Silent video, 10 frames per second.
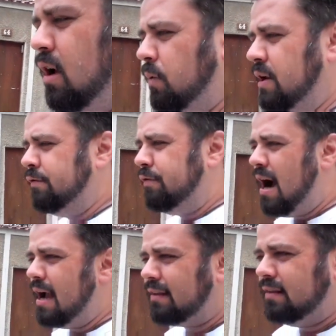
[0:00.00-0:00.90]
We
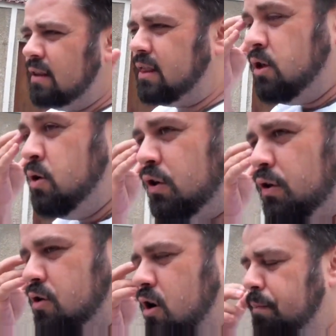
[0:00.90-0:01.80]
invite the youth
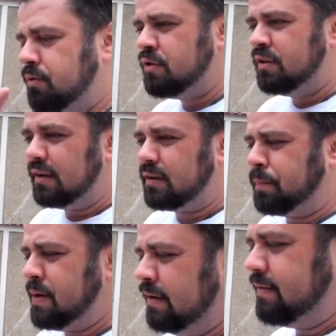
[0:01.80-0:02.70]
group through the
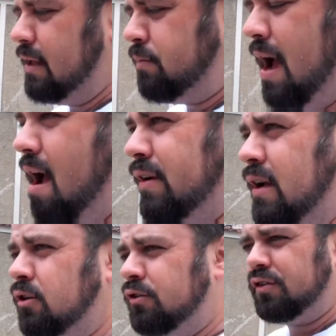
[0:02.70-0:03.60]
experience that we have
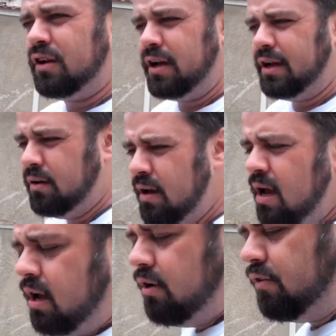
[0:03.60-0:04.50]
in Rio de Janeiro.
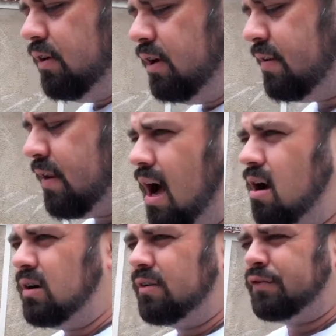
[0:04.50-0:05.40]
Rio de Janeiro is
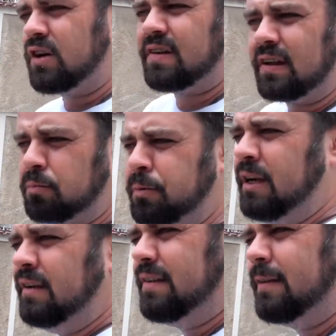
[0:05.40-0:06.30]
our first
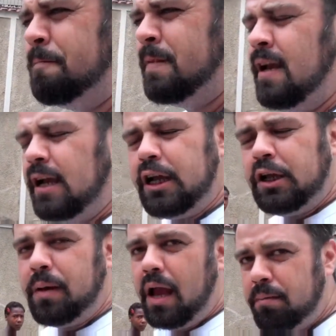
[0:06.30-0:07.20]
experience
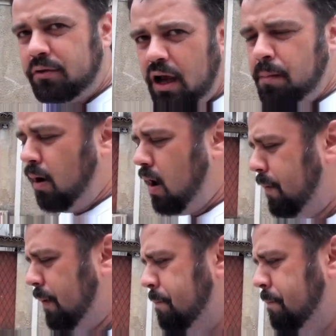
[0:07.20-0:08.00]
in MJ-pop.